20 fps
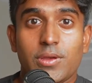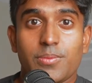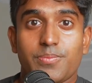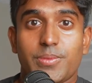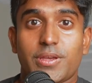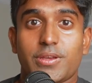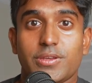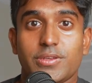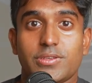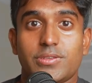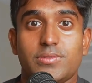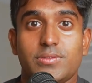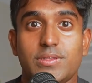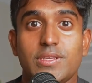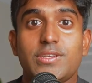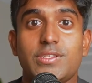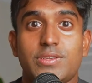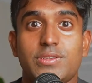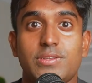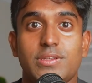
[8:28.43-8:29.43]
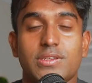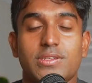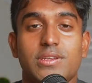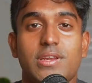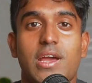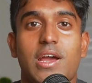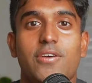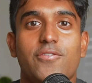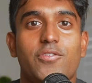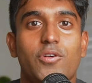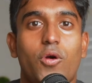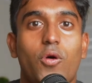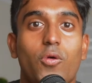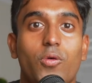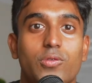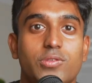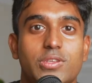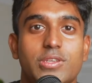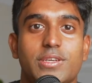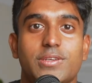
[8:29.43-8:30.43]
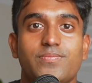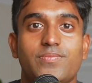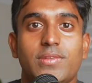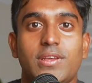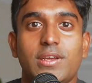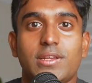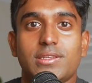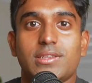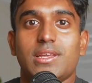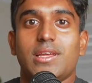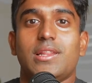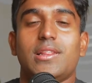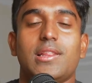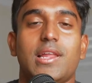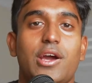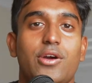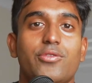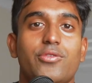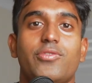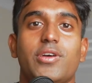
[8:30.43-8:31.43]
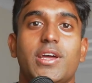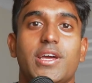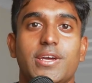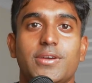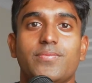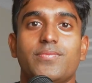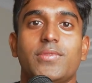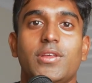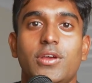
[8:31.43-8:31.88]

because this doesn't have holes in it to allow for air.